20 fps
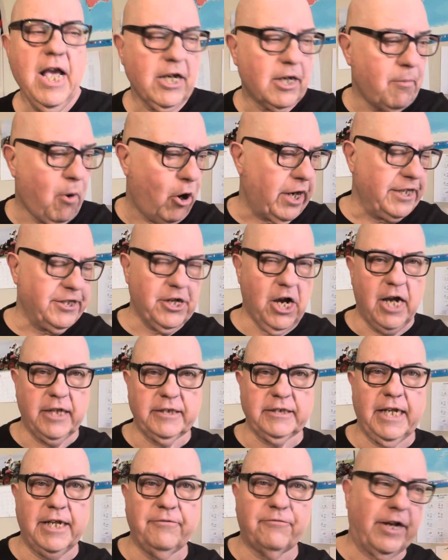Good morning,
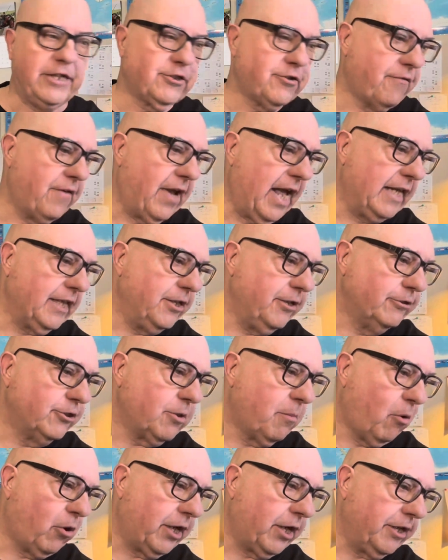Don Lane, Fraser Valley News,
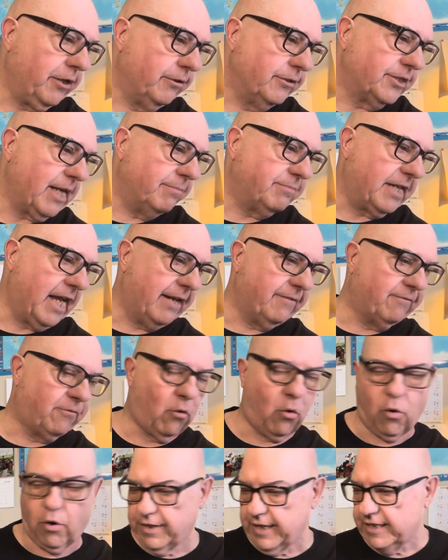your morning news update
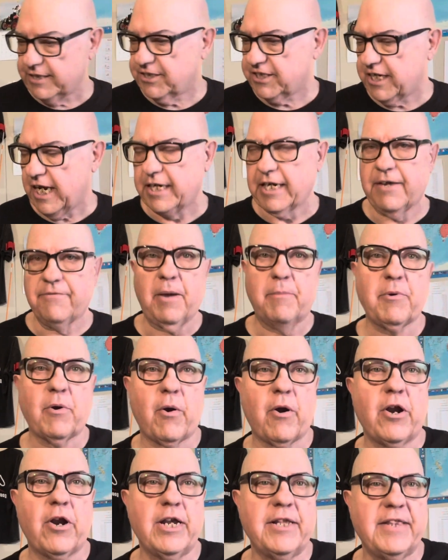for this Sunday,
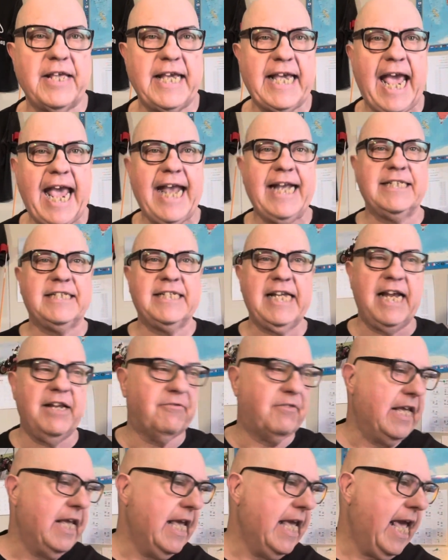February the 18th.